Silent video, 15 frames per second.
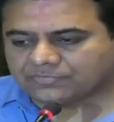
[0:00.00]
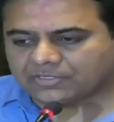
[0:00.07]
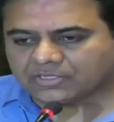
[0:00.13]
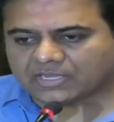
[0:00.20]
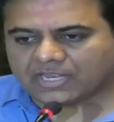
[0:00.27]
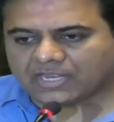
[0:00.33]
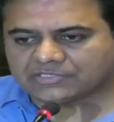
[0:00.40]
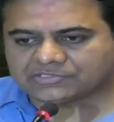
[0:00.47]

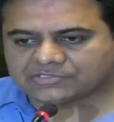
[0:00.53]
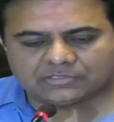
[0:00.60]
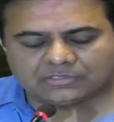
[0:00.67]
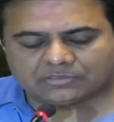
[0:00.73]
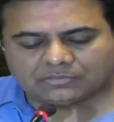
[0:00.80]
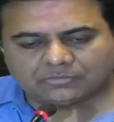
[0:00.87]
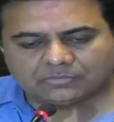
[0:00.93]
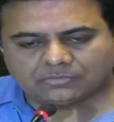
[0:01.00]
cast
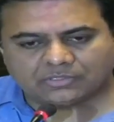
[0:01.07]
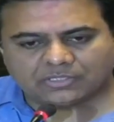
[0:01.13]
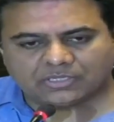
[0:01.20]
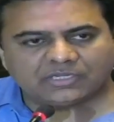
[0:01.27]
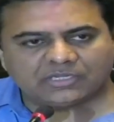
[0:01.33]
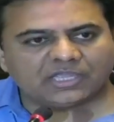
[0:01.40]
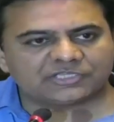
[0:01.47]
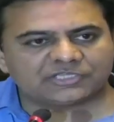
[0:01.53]

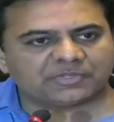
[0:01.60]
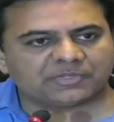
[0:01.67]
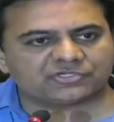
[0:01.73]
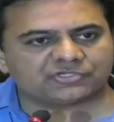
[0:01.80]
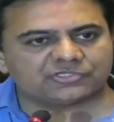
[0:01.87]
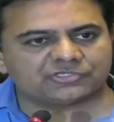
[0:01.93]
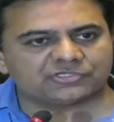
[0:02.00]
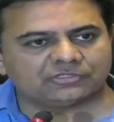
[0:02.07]
any
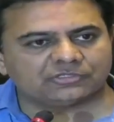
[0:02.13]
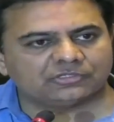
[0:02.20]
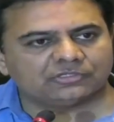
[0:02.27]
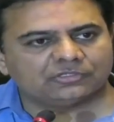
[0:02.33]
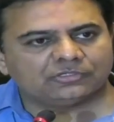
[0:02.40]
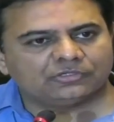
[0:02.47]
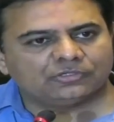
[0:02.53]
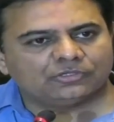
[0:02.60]
aspersions on the
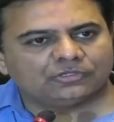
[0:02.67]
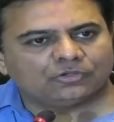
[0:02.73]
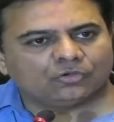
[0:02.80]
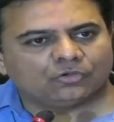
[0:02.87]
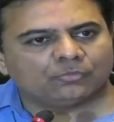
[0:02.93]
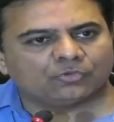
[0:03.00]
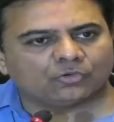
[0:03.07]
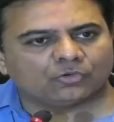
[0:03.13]

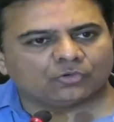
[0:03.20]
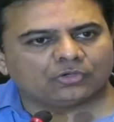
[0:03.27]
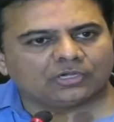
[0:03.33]
homegrown,